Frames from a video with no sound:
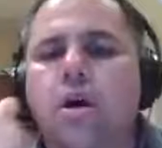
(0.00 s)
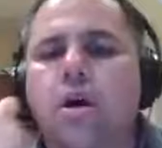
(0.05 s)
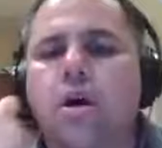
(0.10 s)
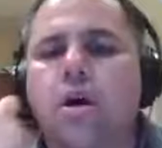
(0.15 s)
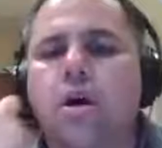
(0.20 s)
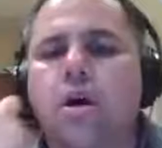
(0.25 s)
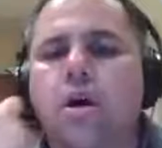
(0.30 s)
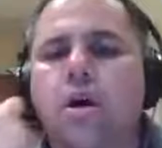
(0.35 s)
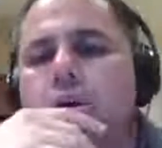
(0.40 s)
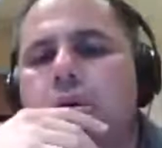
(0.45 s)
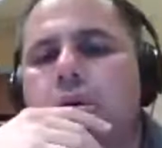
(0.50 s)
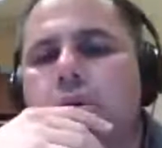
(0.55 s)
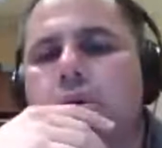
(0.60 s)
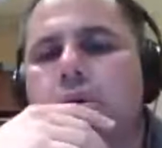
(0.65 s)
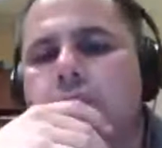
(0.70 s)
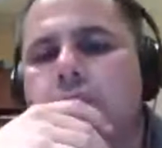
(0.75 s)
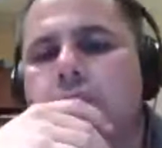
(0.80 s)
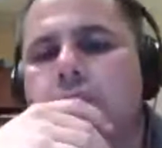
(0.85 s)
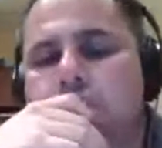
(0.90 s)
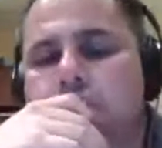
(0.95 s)

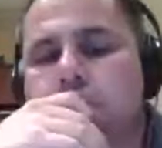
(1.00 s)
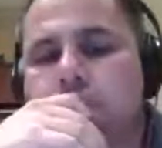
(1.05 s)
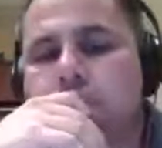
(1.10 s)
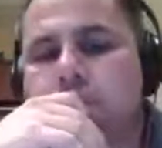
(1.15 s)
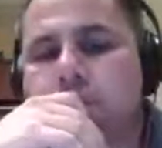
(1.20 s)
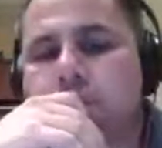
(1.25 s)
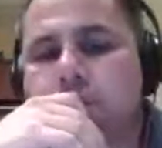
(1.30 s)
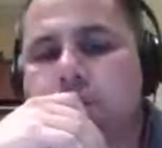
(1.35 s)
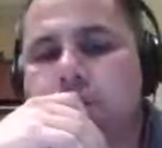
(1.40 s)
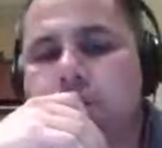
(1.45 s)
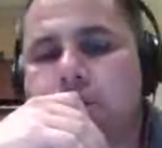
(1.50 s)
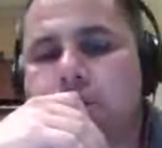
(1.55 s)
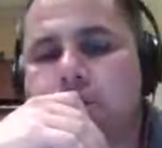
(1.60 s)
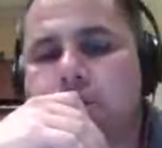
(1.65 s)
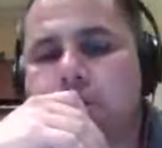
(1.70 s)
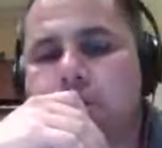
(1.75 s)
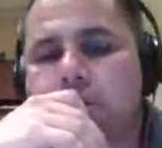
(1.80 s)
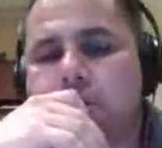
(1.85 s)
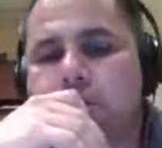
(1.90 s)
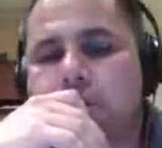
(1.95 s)
Oh.
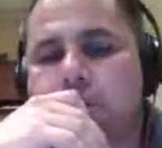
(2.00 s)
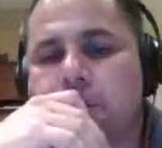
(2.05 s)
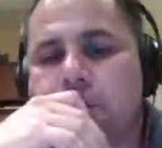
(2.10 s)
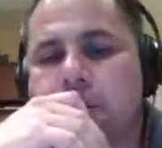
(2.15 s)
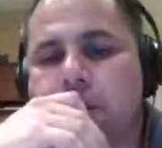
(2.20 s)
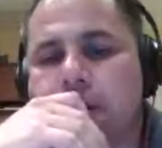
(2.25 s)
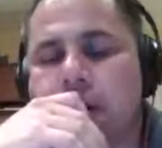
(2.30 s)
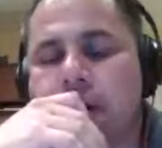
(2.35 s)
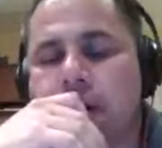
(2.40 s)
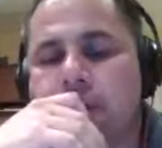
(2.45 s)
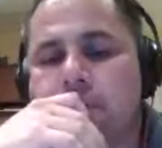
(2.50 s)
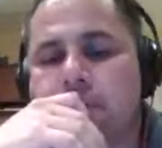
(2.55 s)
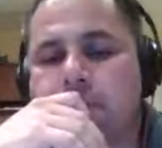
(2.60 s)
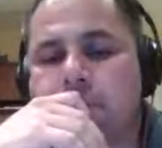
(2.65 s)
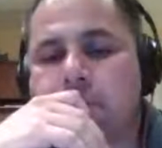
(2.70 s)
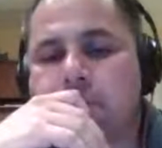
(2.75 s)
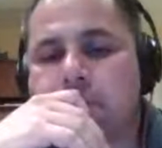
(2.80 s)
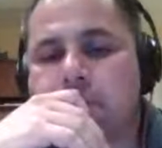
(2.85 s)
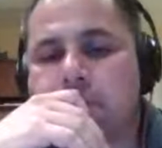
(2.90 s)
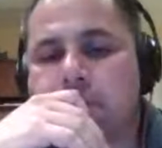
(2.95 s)
I'll
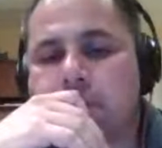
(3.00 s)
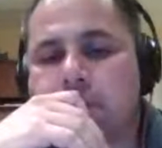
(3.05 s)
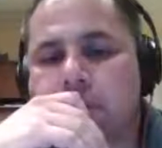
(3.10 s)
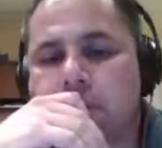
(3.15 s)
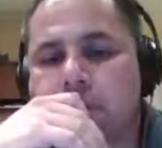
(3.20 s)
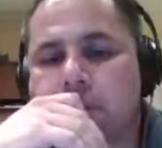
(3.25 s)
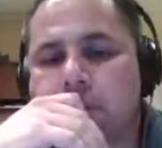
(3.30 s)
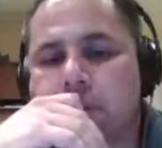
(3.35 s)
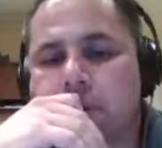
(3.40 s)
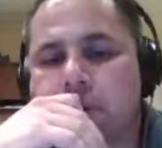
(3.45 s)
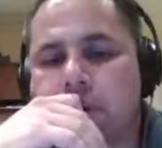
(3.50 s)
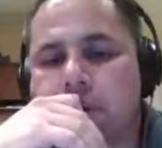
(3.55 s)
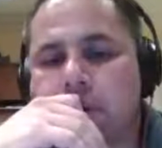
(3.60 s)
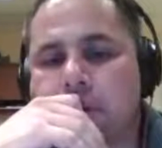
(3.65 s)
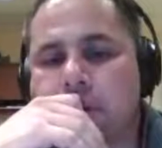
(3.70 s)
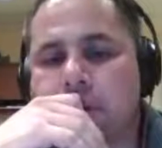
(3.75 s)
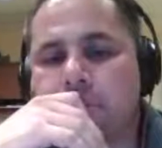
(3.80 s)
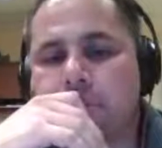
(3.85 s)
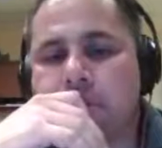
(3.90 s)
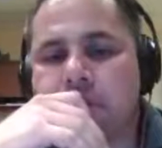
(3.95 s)

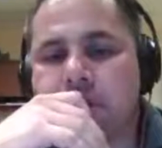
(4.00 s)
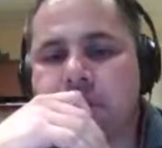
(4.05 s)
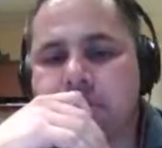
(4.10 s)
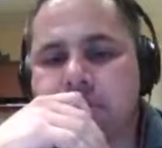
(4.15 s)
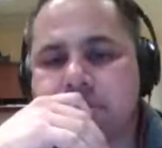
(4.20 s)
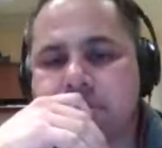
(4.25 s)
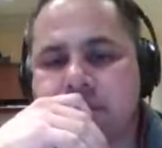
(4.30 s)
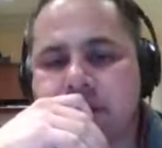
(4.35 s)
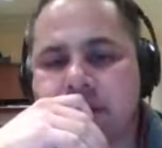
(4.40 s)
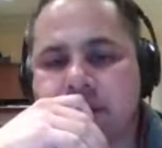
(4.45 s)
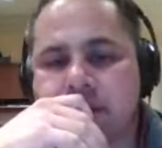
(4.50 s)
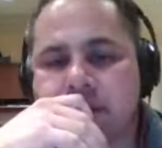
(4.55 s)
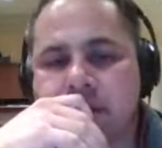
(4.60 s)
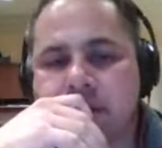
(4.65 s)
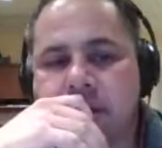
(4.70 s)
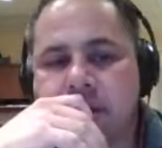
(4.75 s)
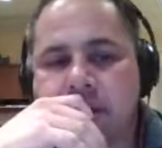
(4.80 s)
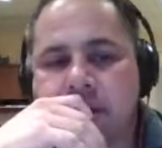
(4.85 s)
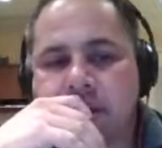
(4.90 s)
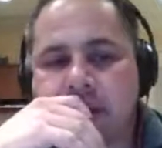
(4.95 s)
pull it up in a second.
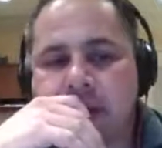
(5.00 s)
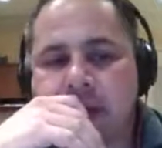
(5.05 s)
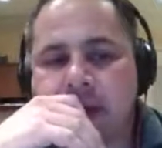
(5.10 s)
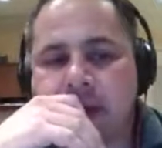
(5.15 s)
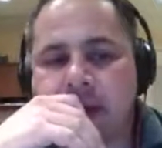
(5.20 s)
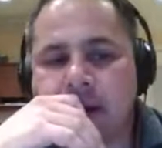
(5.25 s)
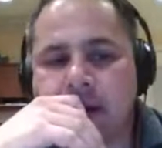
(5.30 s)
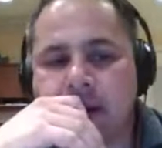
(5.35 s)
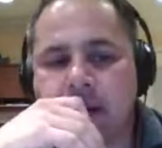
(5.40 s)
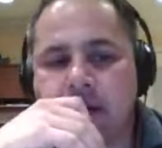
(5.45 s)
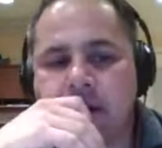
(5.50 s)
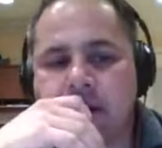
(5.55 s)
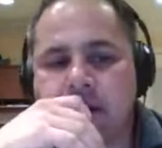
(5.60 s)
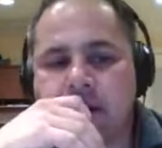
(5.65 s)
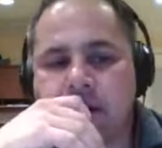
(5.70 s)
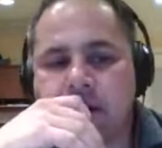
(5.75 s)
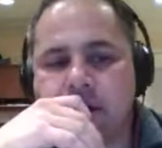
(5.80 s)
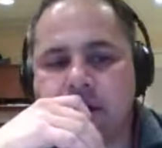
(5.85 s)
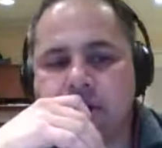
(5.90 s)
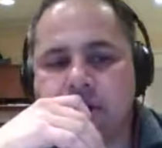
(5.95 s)
Hey, on
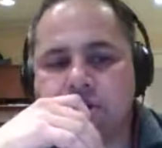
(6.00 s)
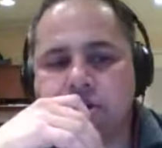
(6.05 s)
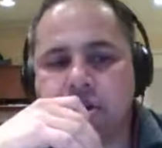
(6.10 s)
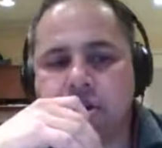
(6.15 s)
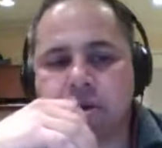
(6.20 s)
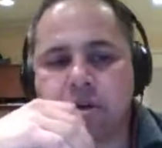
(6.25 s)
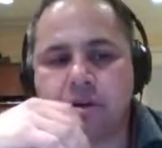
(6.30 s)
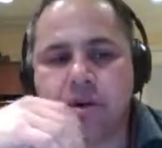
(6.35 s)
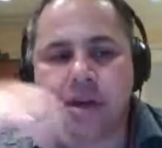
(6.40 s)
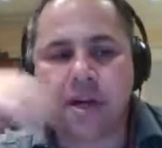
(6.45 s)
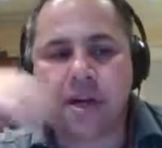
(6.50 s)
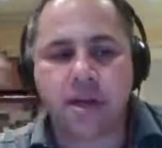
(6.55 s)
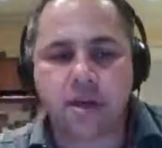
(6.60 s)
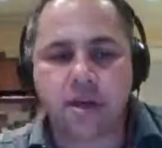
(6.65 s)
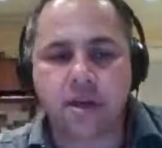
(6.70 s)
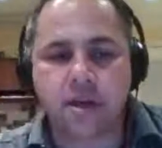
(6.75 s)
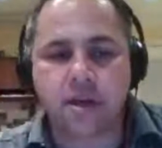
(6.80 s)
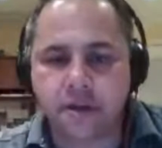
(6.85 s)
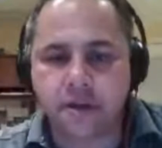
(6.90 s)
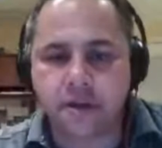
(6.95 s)
a churn rate,
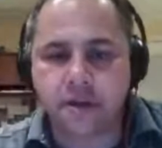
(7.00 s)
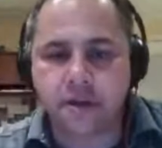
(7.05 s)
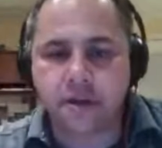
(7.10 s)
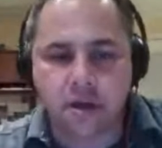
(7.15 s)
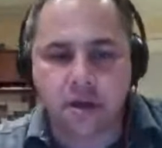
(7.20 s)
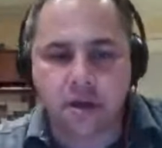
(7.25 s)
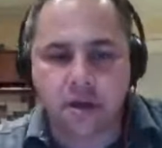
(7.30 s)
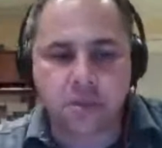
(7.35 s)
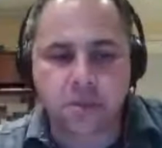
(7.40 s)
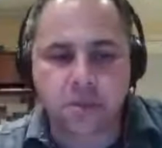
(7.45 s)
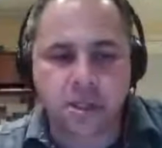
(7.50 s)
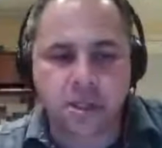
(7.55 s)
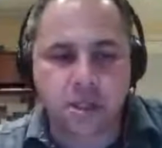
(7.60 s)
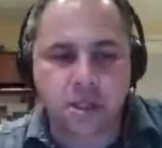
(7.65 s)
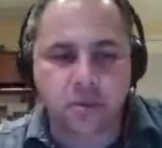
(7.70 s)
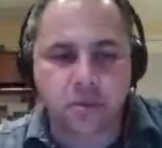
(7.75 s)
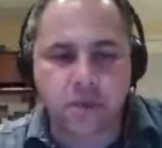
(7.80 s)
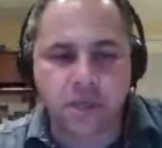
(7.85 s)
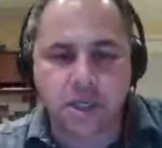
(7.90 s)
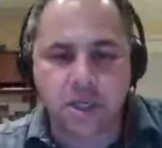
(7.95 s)
I'm looking
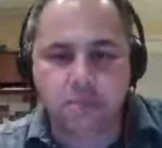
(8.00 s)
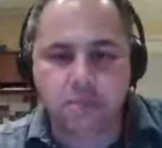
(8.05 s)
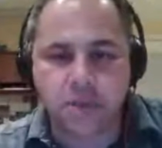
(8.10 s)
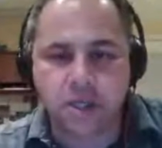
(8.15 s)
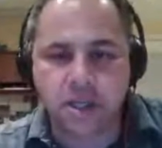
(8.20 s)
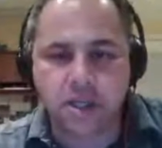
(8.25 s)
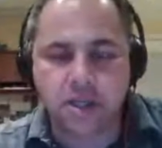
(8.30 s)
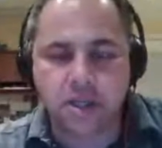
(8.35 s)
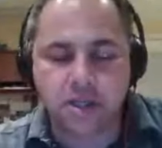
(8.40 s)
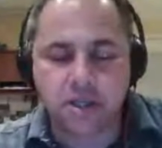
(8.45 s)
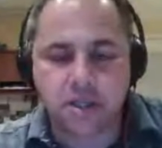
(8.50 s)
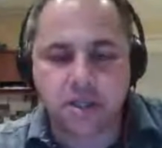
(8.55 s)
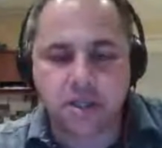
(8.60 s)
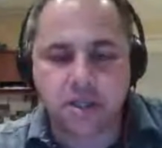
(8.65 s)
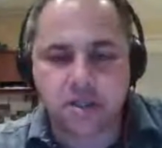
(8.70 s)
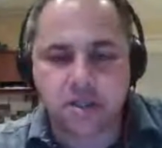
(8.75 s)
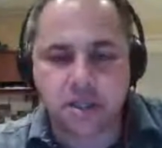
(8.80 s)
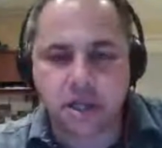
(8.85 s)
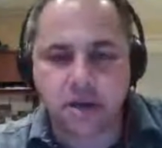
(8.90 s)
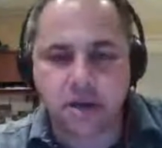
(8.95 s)
in Wikipedia
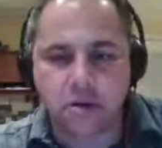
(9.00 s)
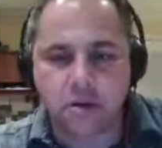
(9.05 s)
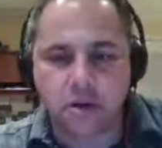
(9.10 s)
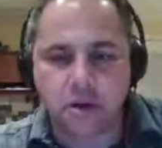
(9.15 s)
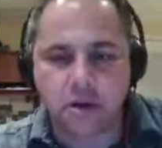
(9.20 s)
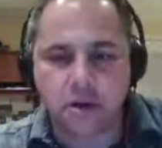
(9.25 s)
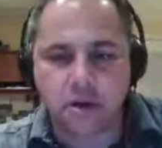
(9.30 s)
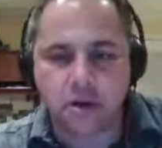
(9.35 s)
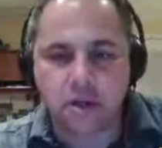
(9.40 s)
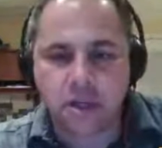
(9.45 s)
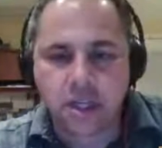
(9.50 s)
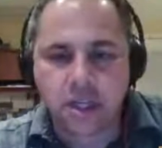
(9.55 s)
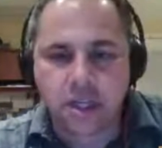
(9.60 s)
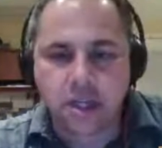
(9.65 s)
because they know all.